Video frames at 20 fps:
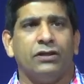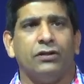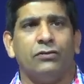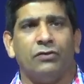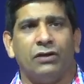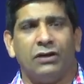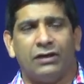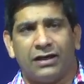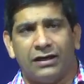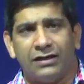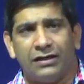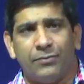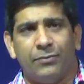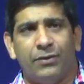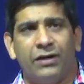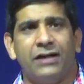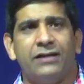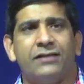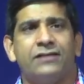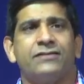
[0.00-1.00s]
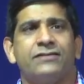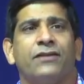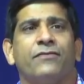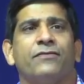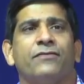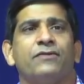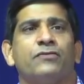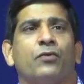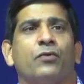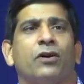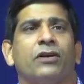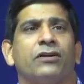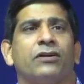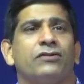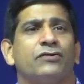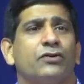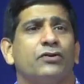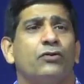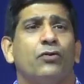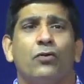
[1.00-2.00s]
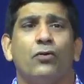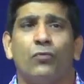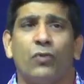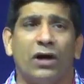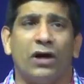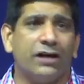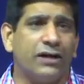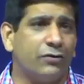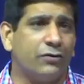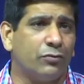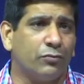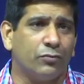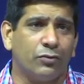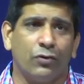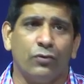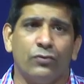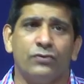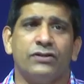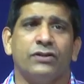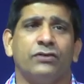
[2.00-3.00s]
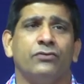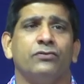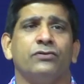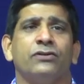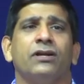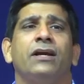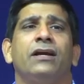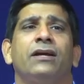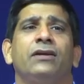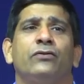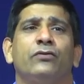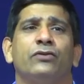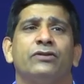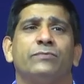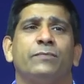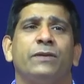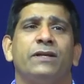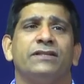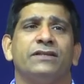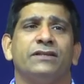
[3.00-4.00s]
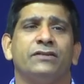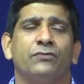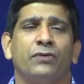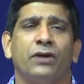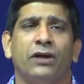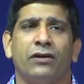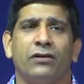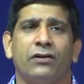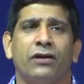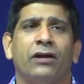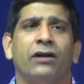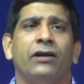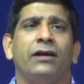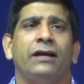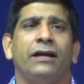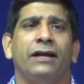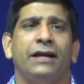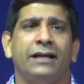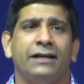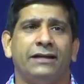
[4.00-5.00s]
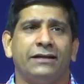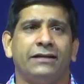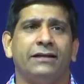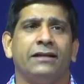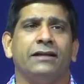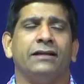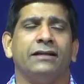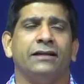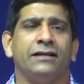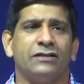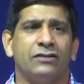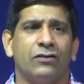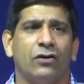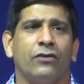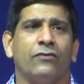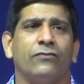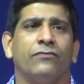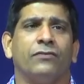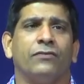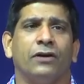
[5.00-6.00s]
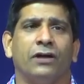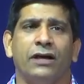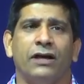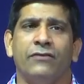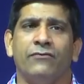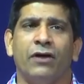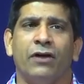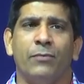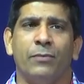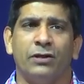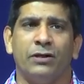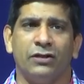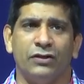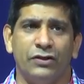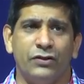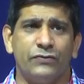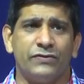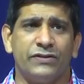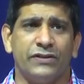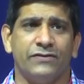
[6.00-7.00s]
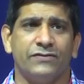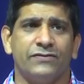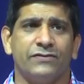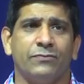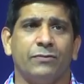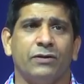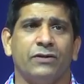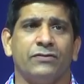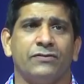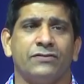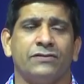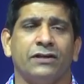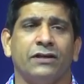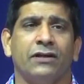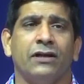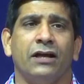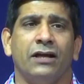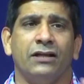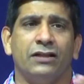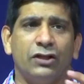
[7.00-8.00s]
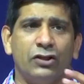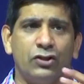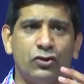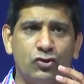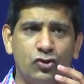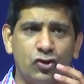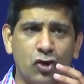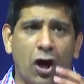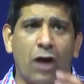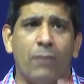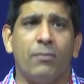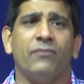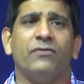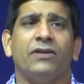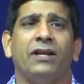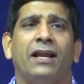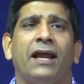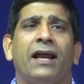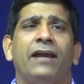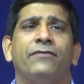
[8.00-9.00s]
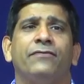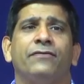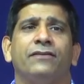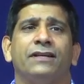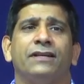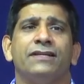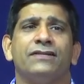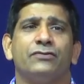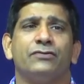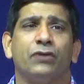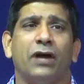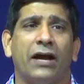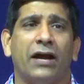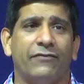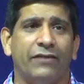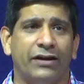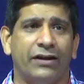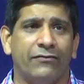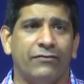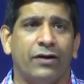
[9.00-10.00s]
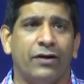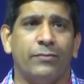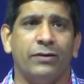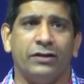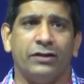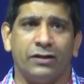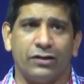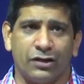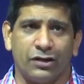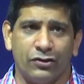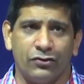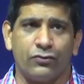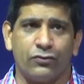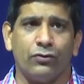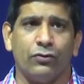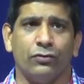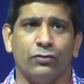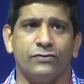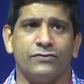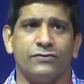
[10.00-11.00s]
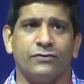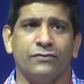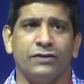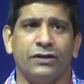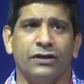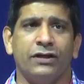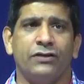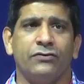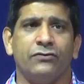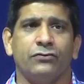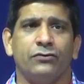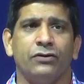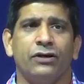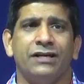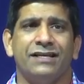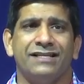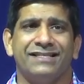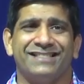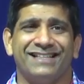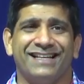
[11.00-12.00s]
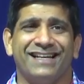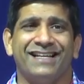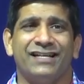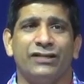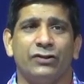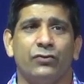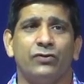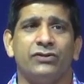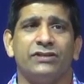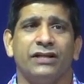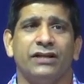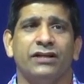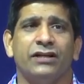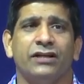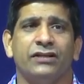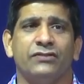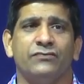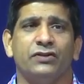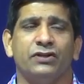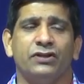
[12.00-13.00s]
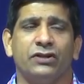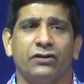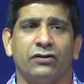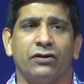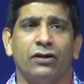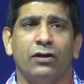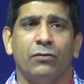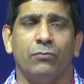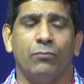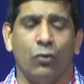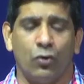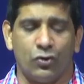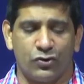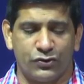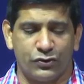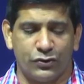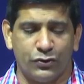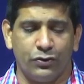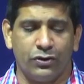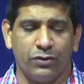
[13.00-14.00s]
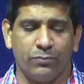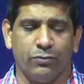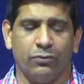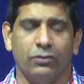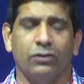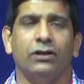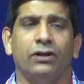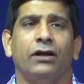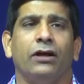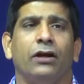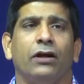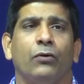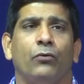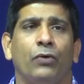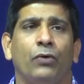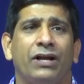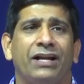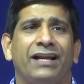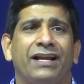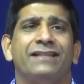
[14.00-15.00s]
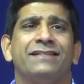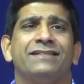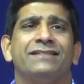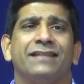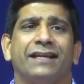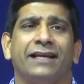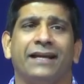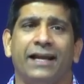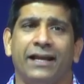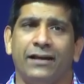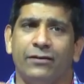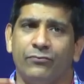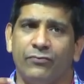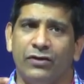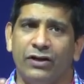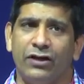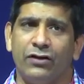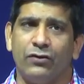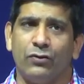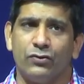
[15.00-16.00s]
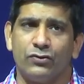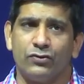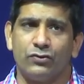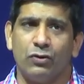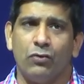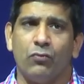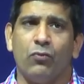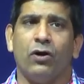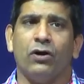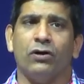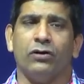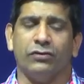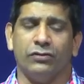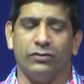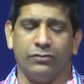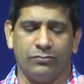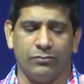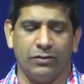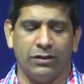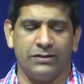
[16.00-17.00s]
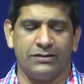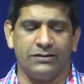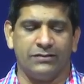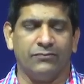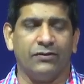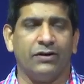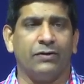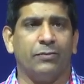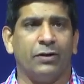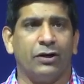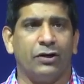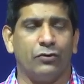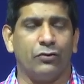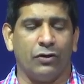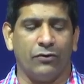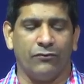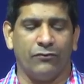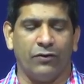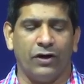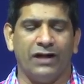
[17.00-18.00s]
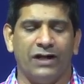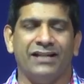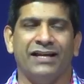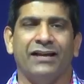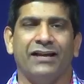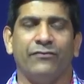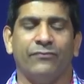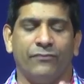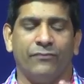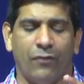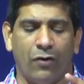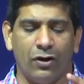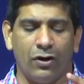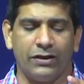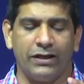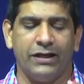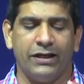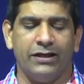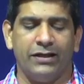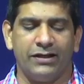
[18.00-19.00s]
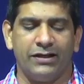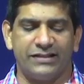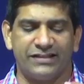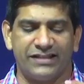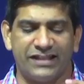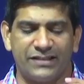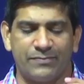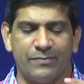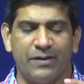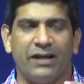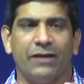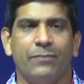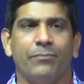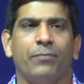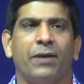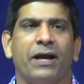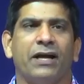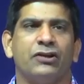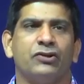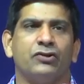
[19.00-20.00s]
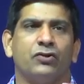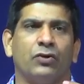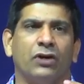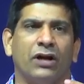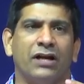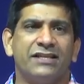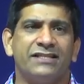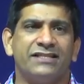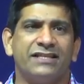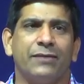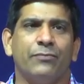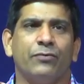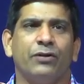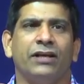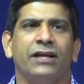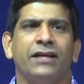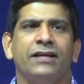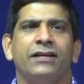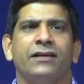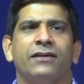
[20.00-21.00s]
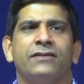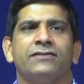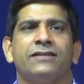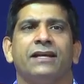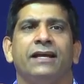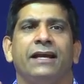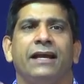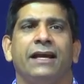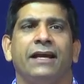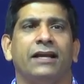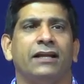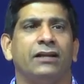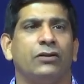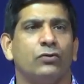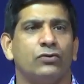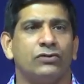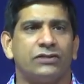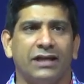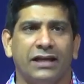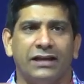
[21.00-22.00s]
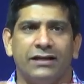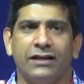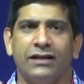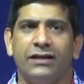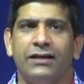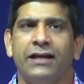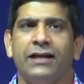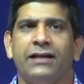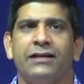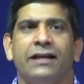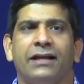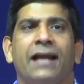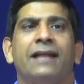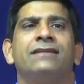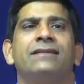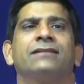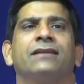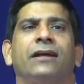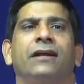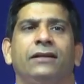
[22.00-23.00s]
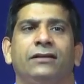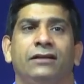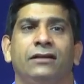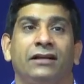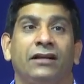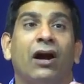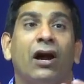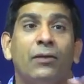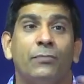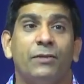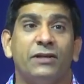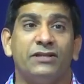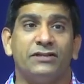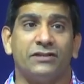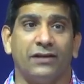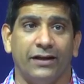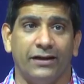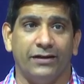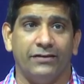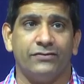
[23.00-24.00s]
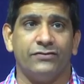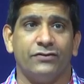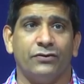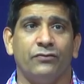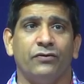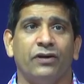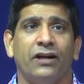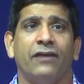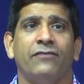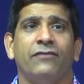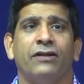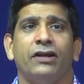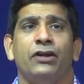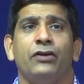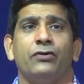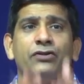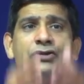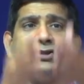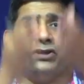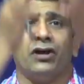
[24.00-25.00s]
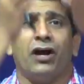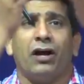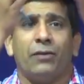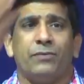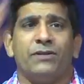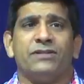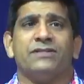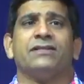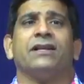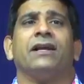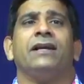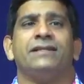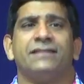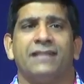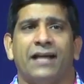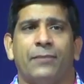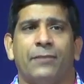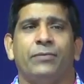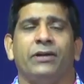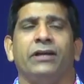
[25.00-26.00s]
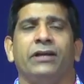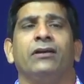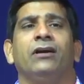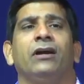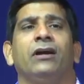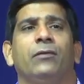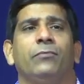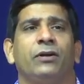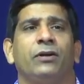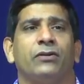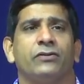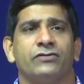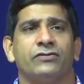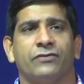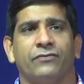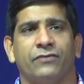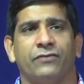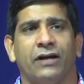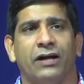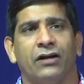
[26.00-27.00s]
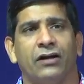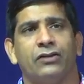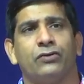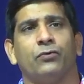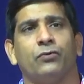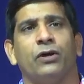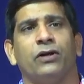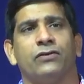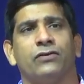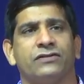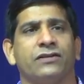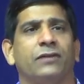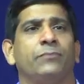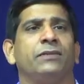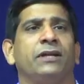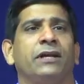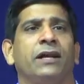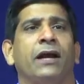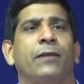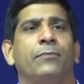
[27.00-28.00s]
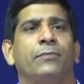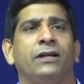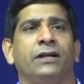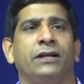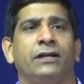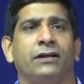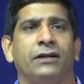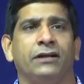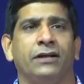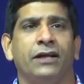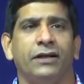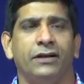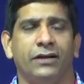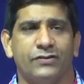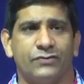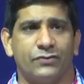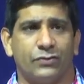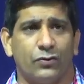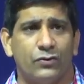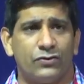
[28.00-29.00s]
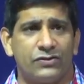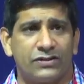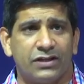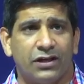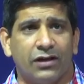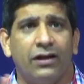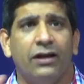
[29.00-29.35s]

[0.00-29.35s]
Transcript: will contaminate the surface water. So you don't want it to closer to those places where there is a lot of environmental nuisance, because the job of the landfill is to have an environmental control. So we need to select those areas which are more suitable. Wetlands, again, very close to a water, it's a bit better to avoid that. Fault areas, seismic impact zone, unstable areas, again those can create landslide. The garbage slide, so you will have a huge garbage slides happening because of a earthquake or something happening in that area. So those